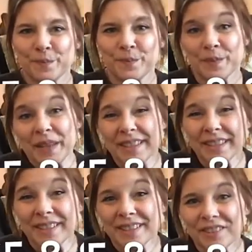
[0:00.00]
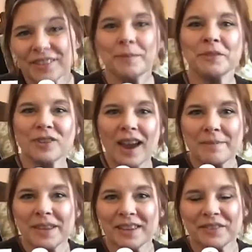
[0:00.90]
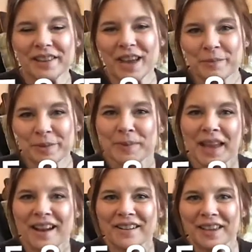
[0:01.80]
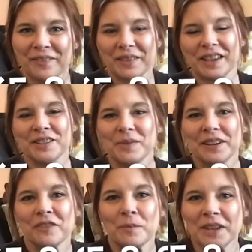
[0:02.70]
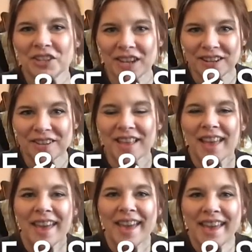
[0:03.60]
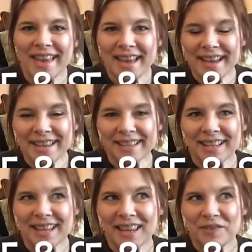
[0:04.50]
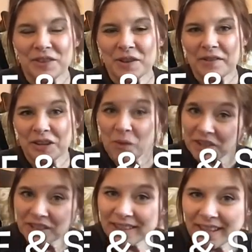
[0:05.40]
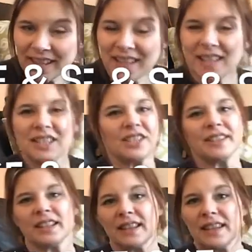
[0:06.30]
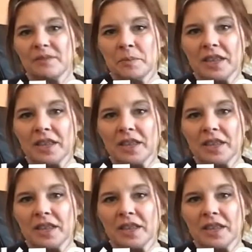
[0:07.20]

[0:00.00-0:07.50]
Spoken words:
please consider subscribing. It really helps me out. I do want to grow my channel. And if you have any questions, again, just leave them in the